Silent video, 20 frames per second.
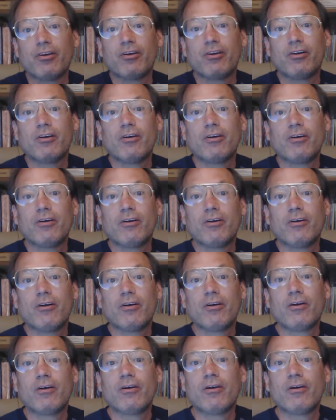
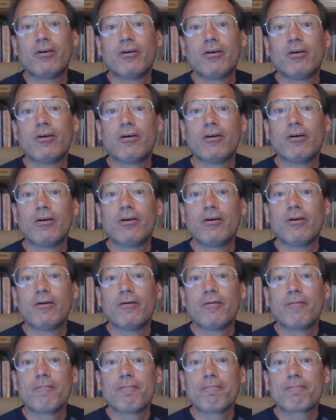
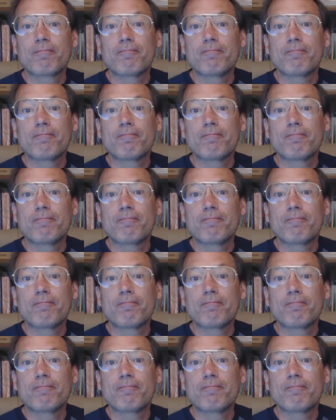No one is speaking in this clip.